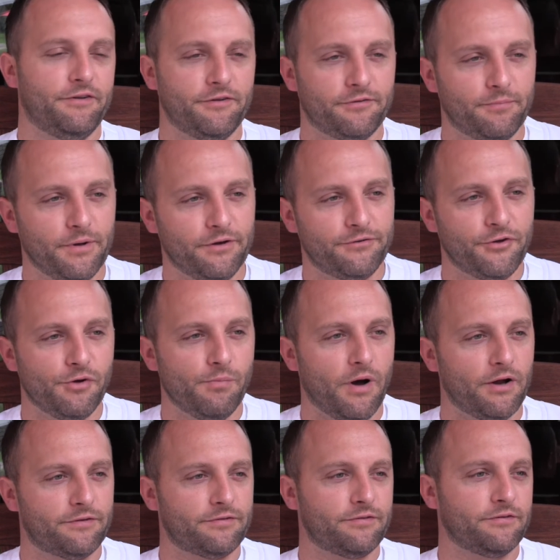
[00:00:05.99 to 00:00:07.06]
There's been too
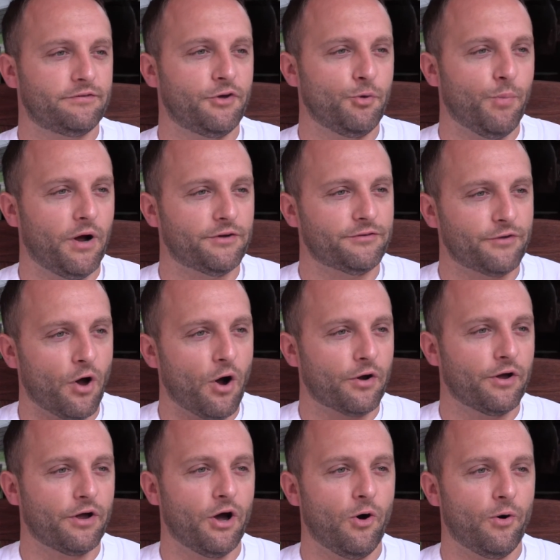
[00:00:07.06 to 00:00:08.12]
much
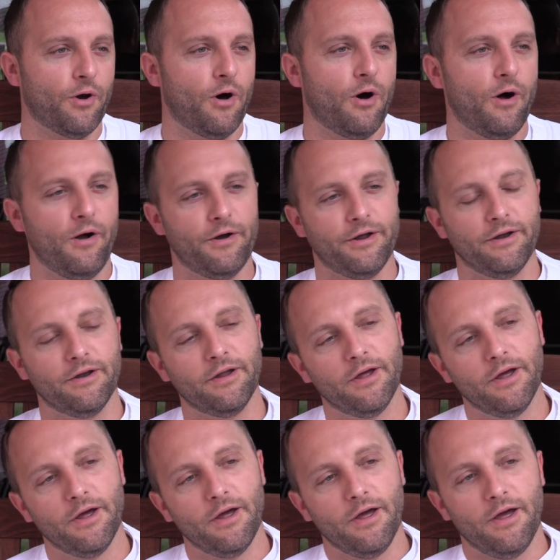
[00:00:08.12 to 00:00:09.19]
talking going on
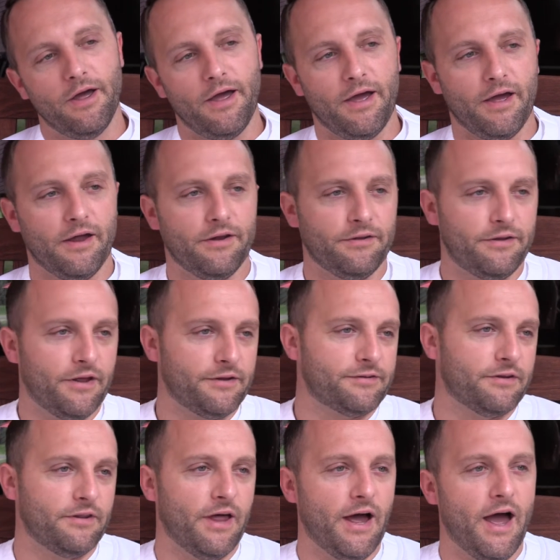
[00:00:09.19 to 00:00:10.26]
and
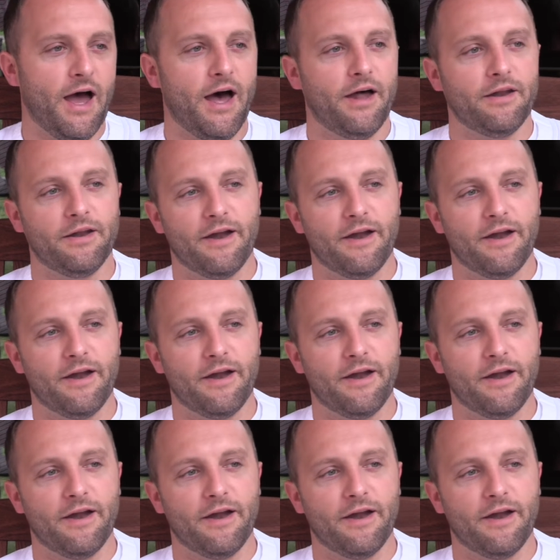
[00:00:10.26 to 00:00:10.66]
this and that,